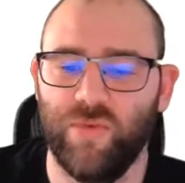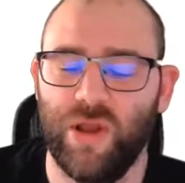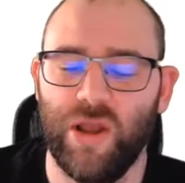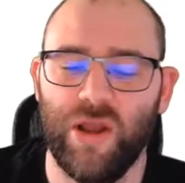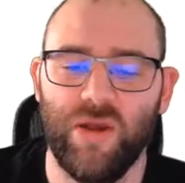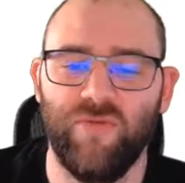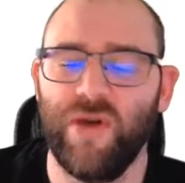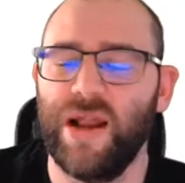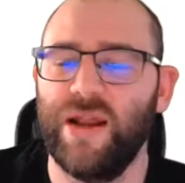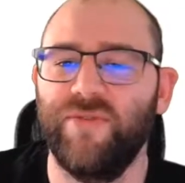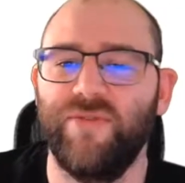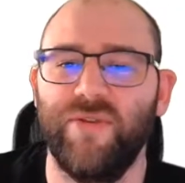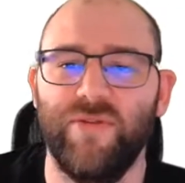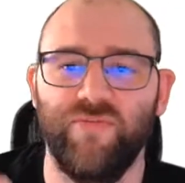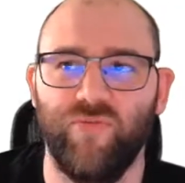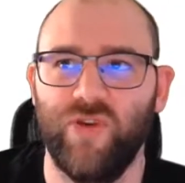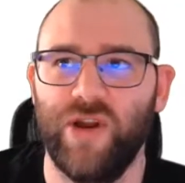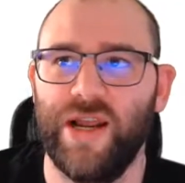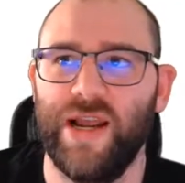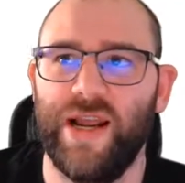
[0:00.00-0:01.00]

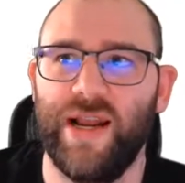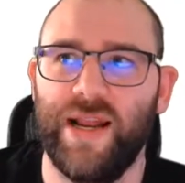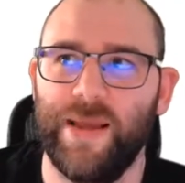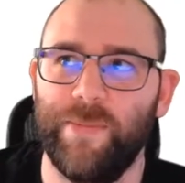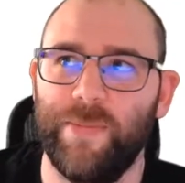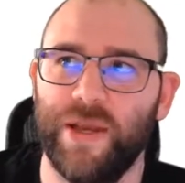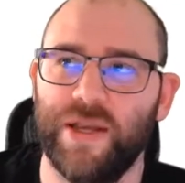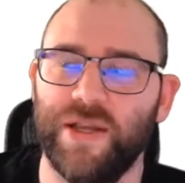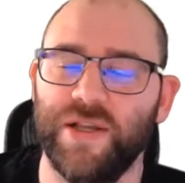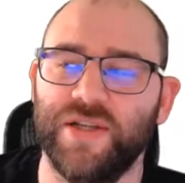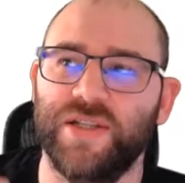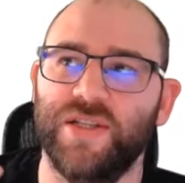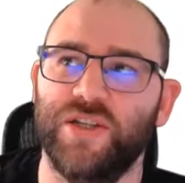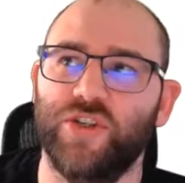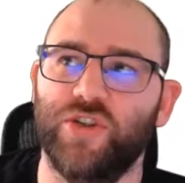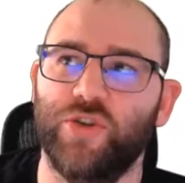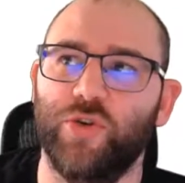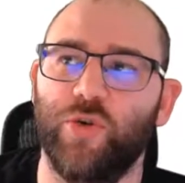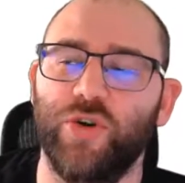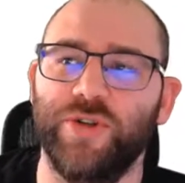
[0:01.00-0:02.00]
irrelevant really, because the
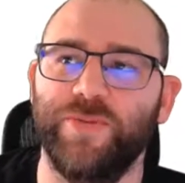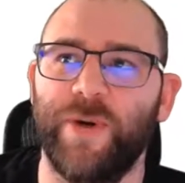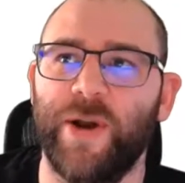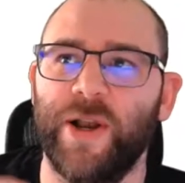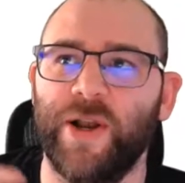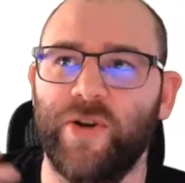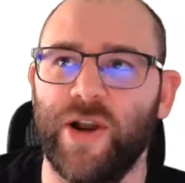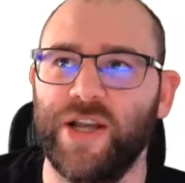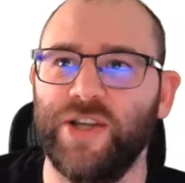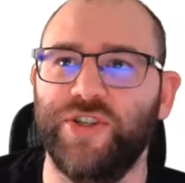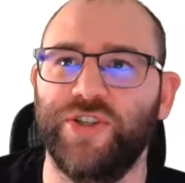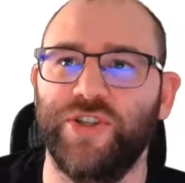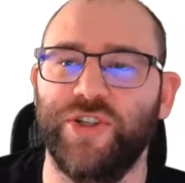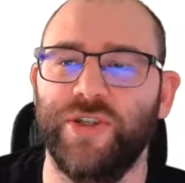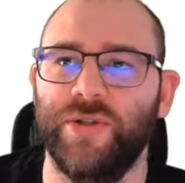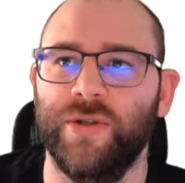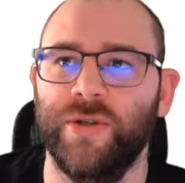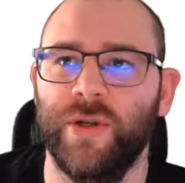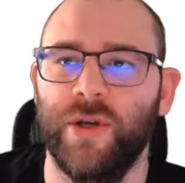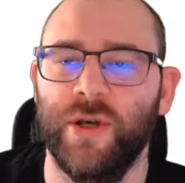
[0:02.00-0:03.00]
storage
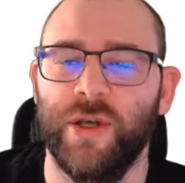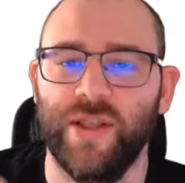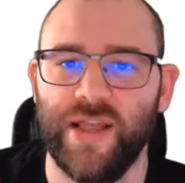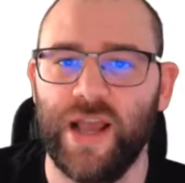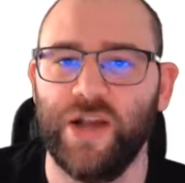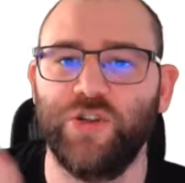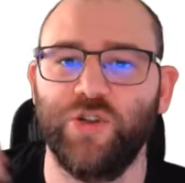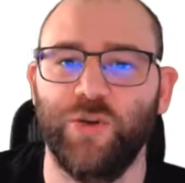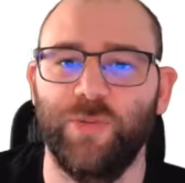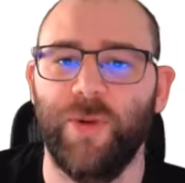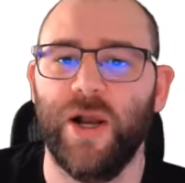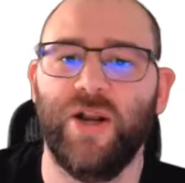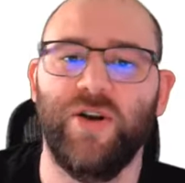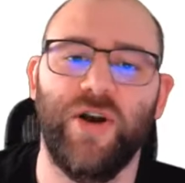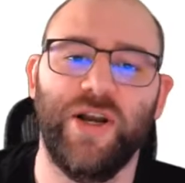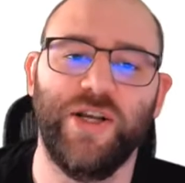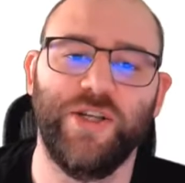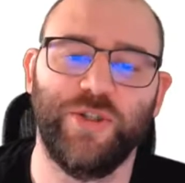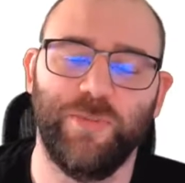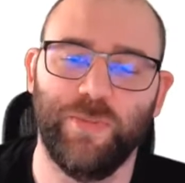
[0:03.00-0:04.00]
migration, the actual
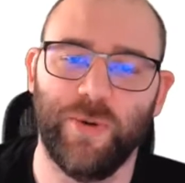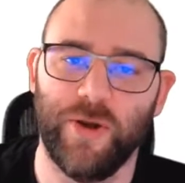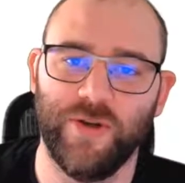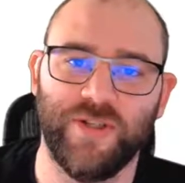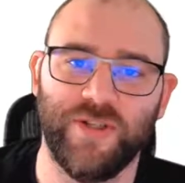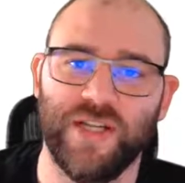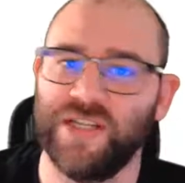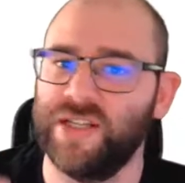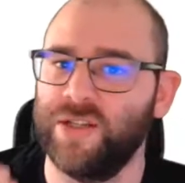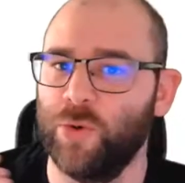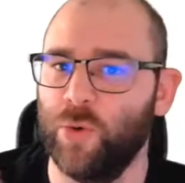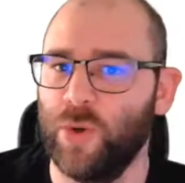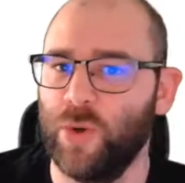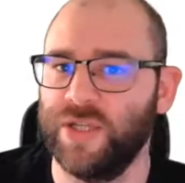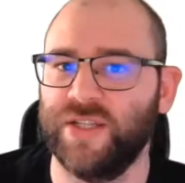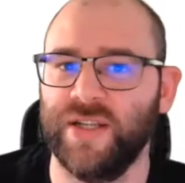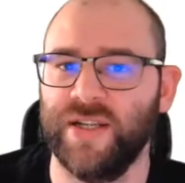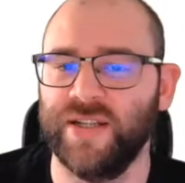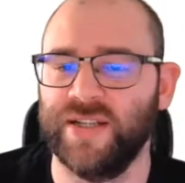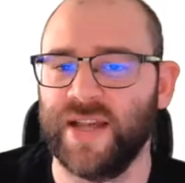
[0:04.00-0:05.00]
migration process is
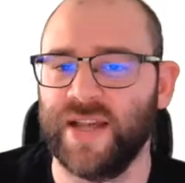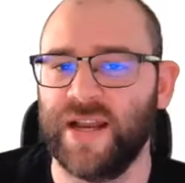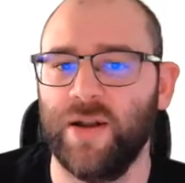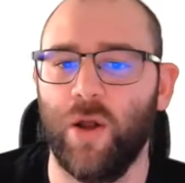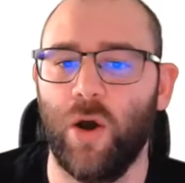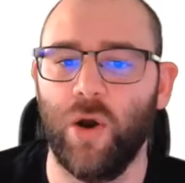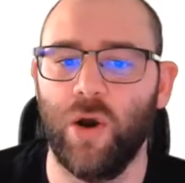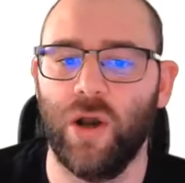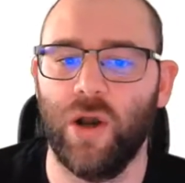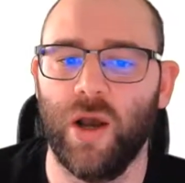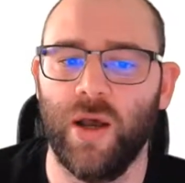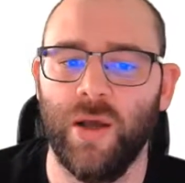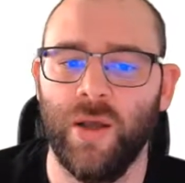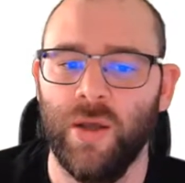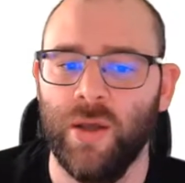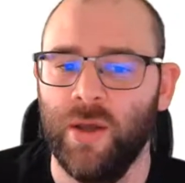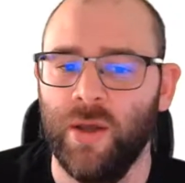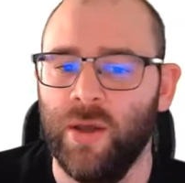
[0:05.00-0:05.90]
always going to take longer